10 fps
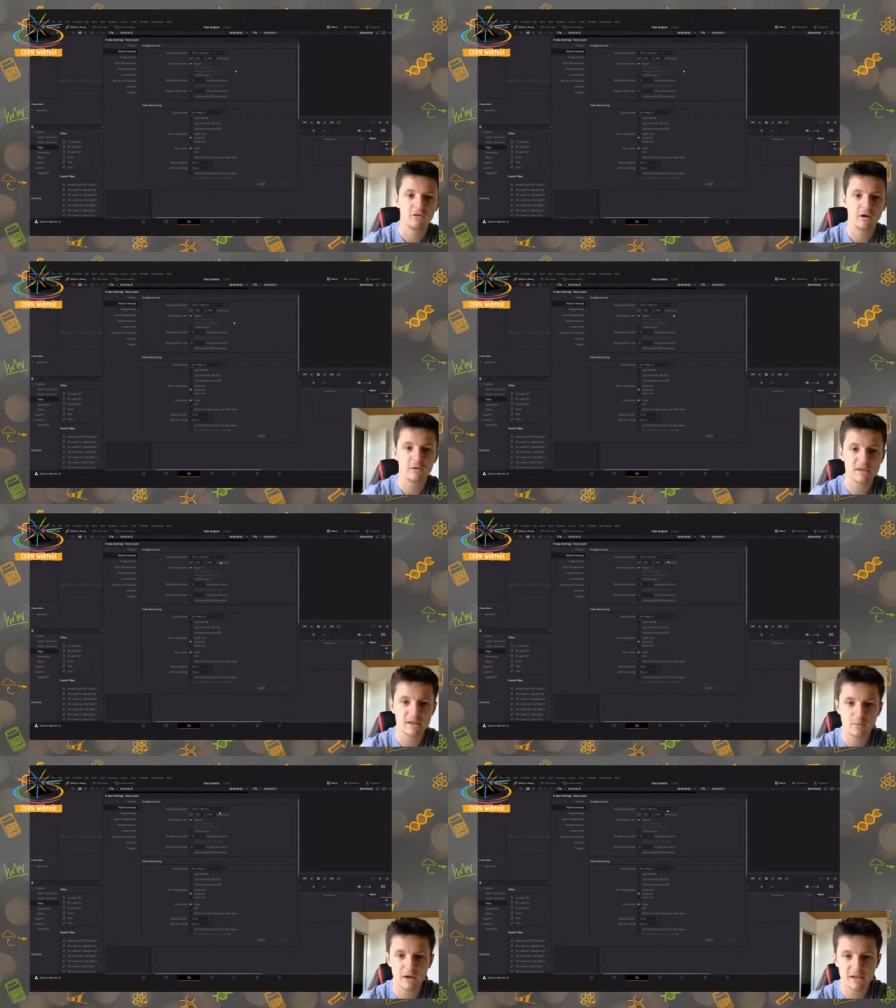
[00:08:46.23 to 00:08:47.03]
Very
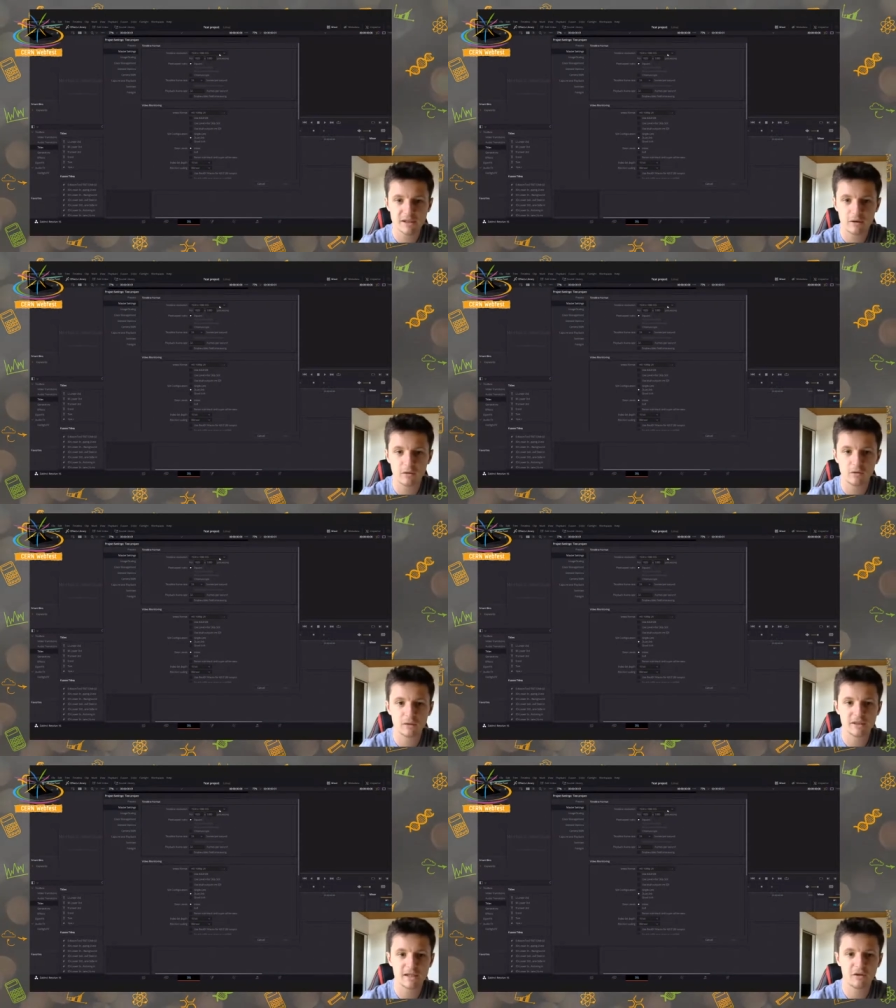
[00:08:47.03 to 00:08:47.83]
simply, so you
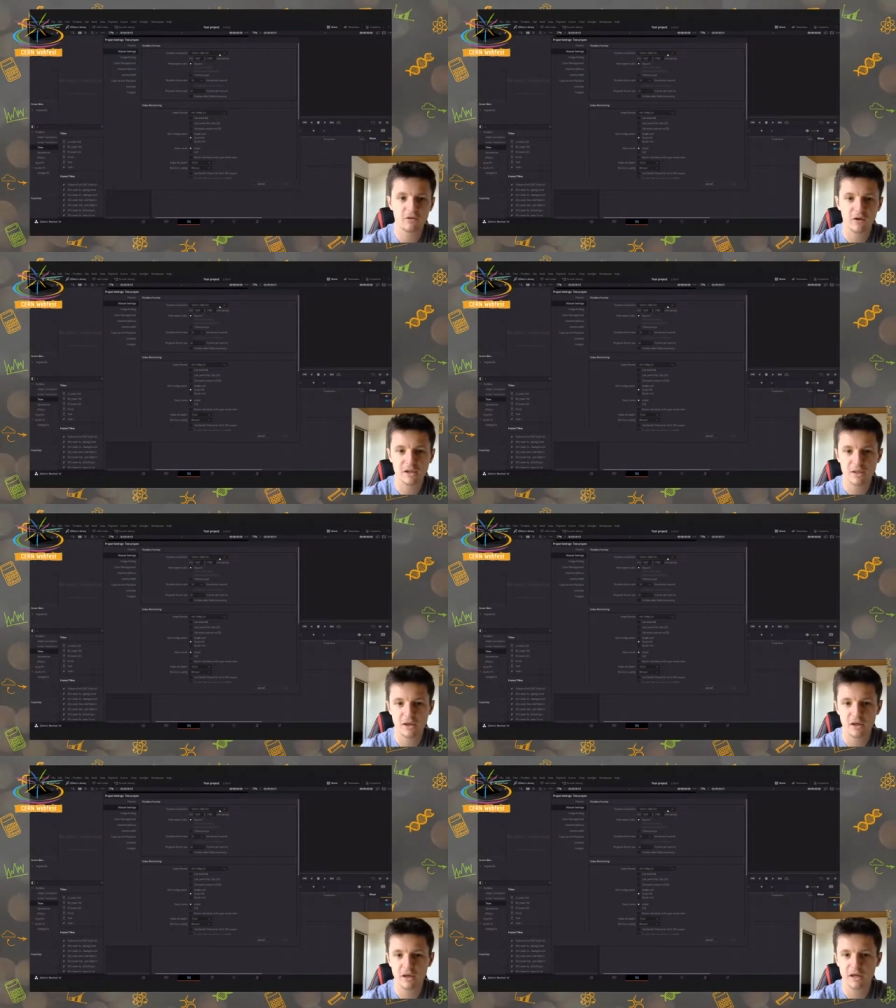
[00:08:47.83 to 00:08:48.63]
will see the first
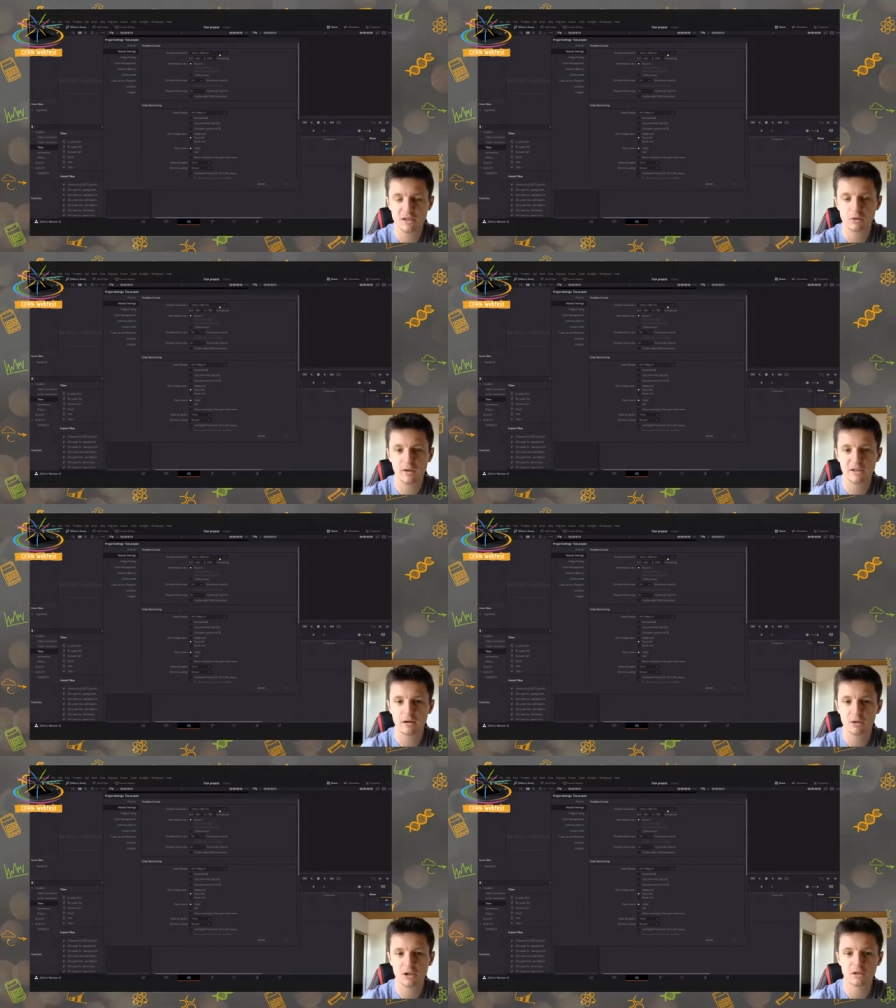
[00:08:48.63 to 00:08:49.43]
thing is your
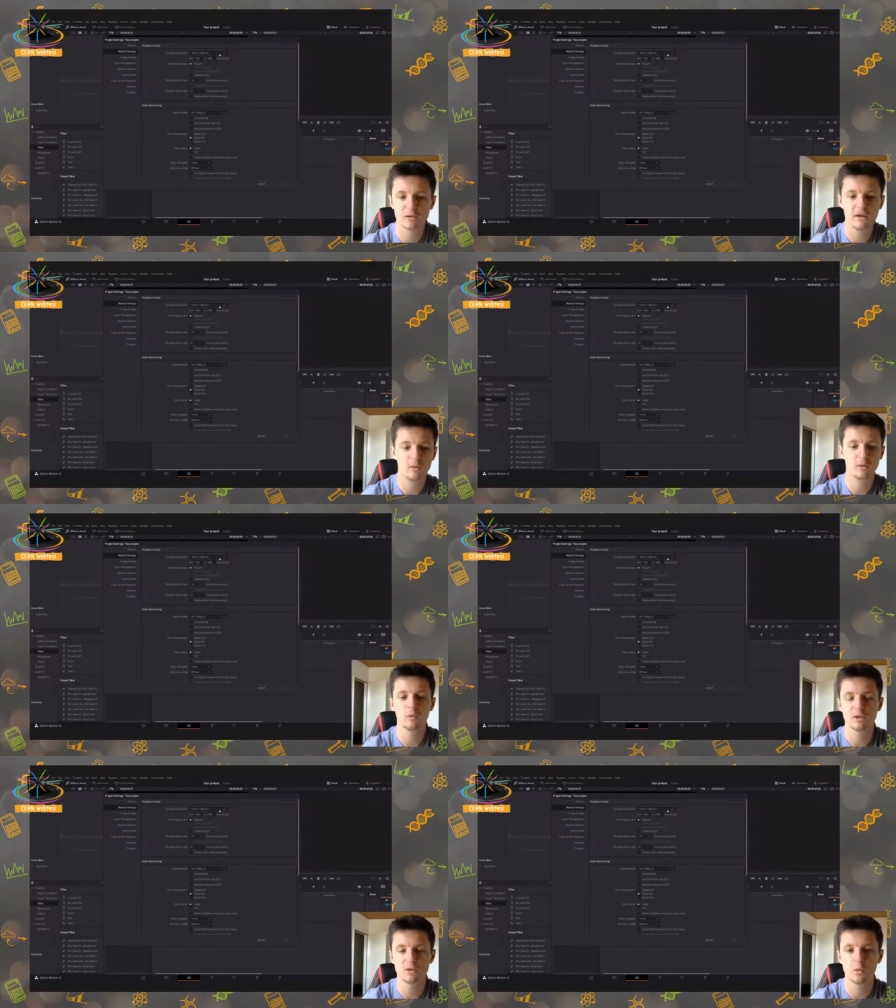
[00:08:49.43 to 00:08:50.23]
resolution that we
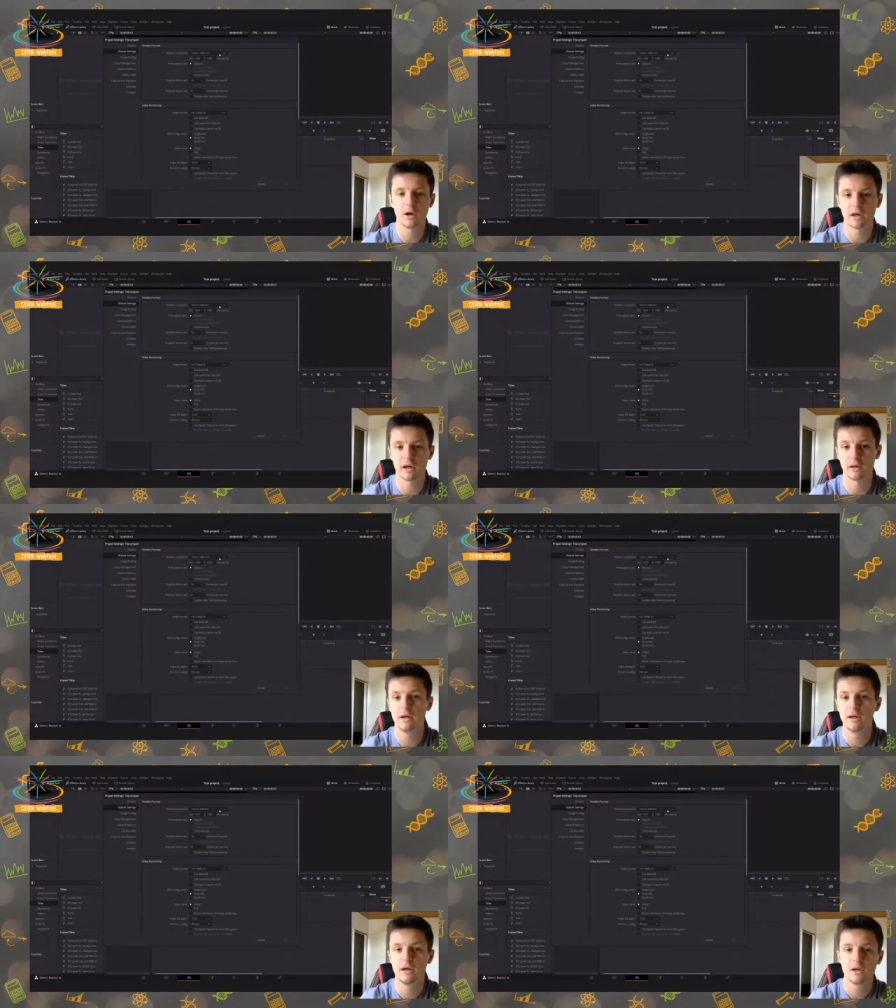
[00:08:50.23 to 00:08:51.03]
want to work in.
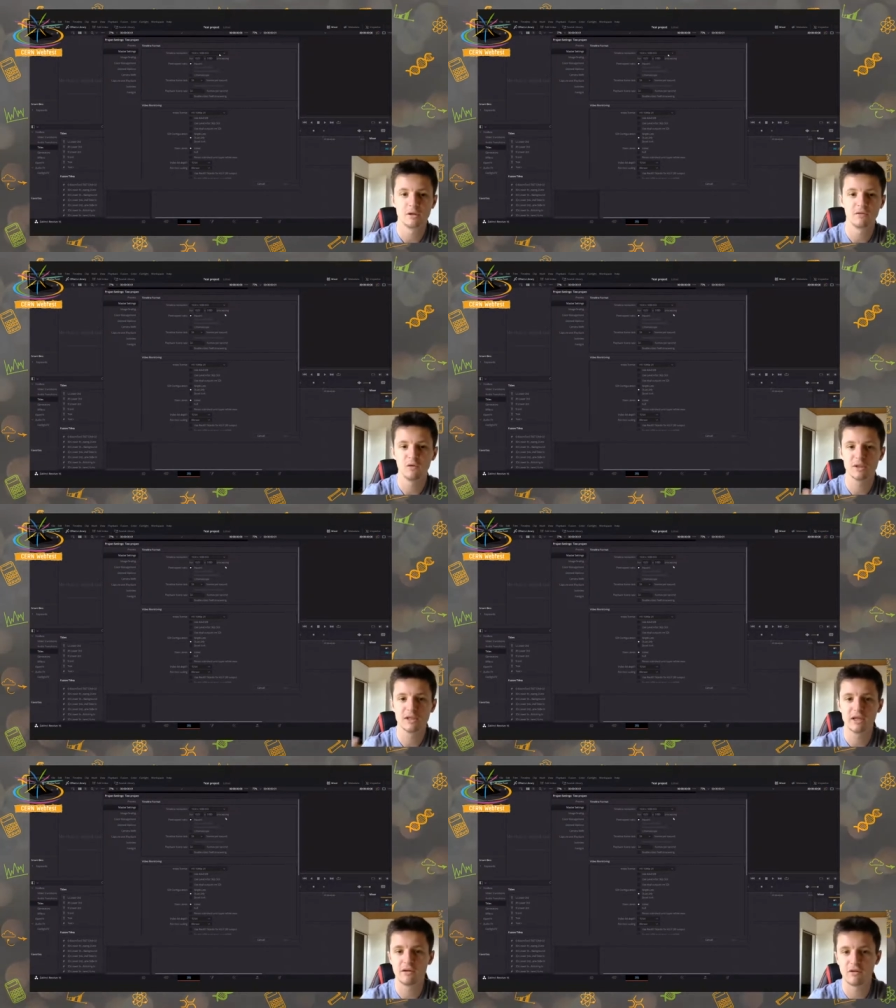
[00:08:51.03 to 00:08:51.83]
So if you want
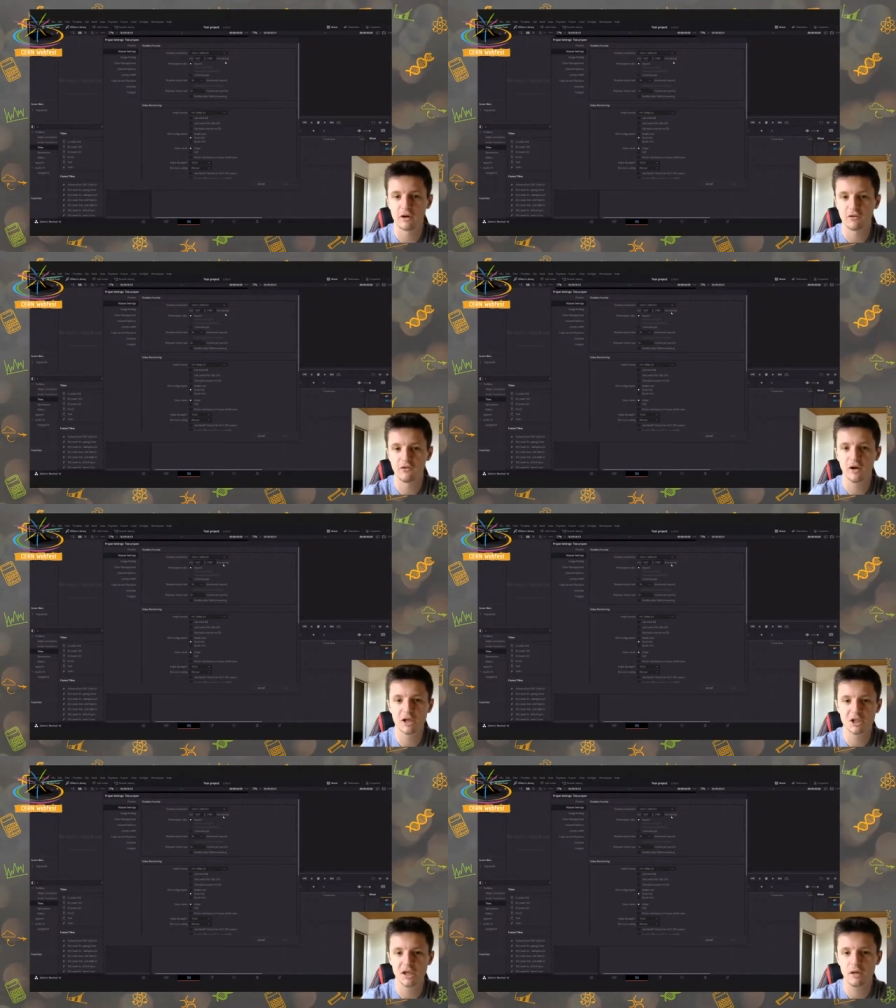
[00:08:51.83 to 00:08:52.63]
to deliver a full
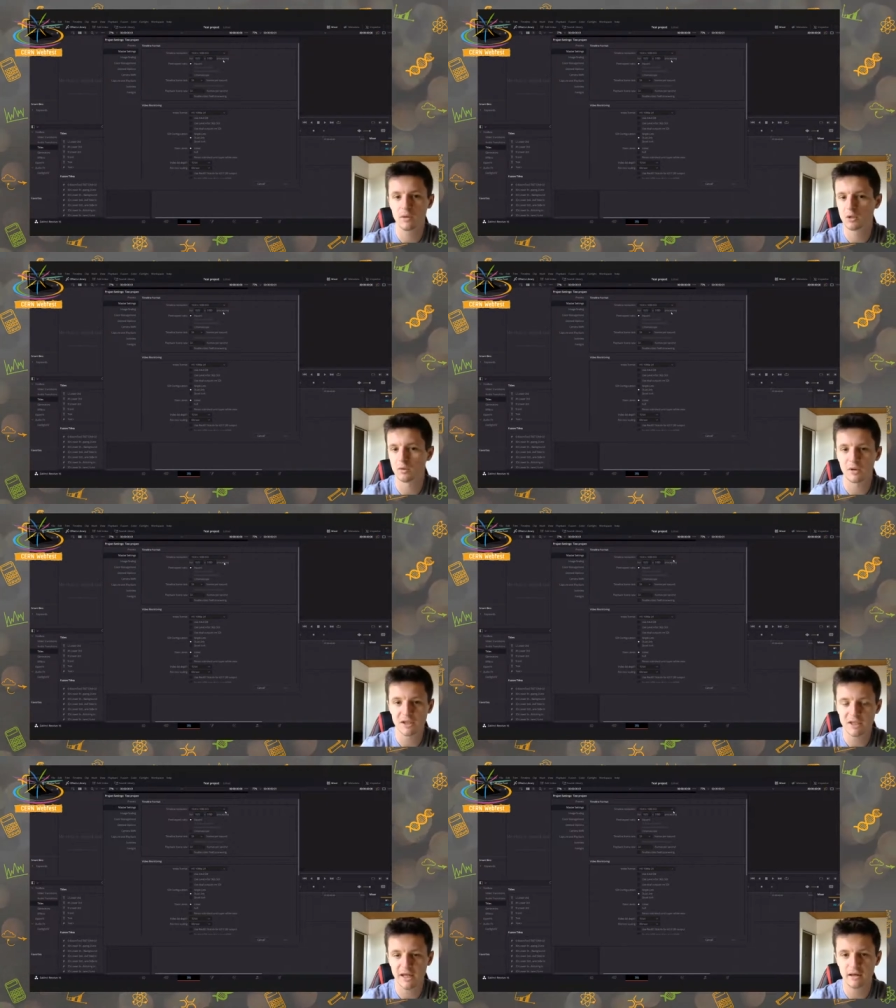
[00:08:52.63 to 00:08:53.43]
HD, which would be a
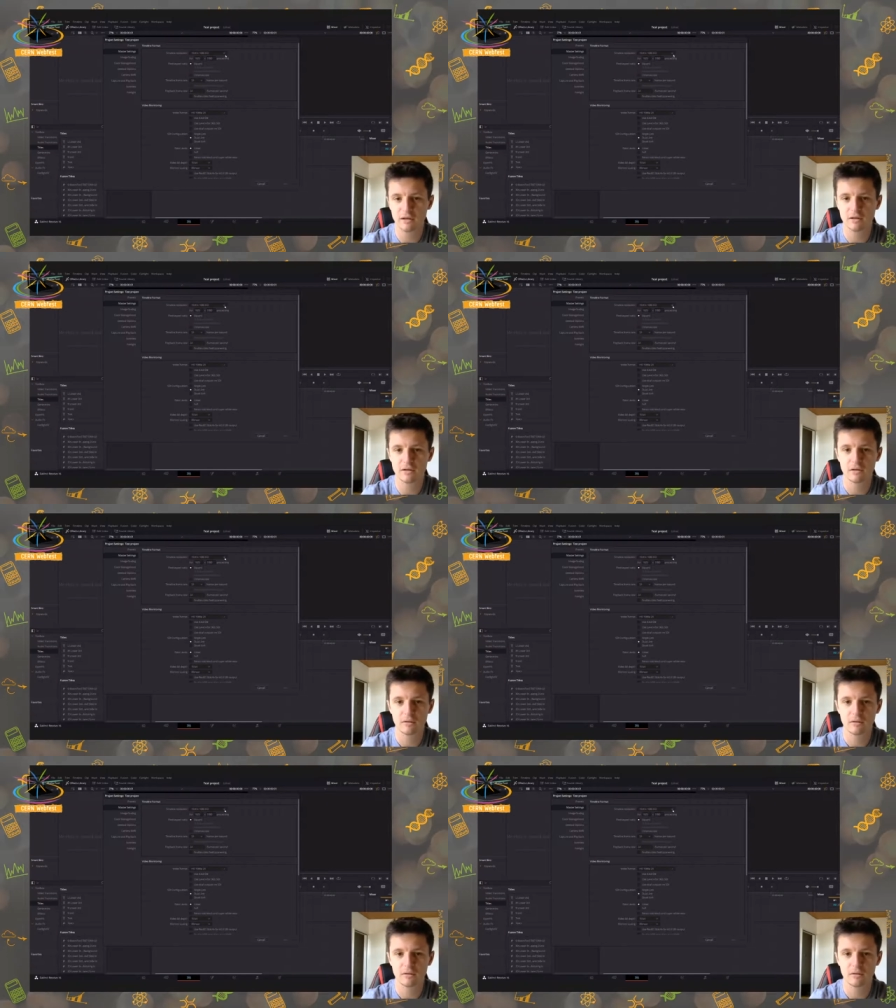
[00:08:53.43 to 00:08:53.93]
standard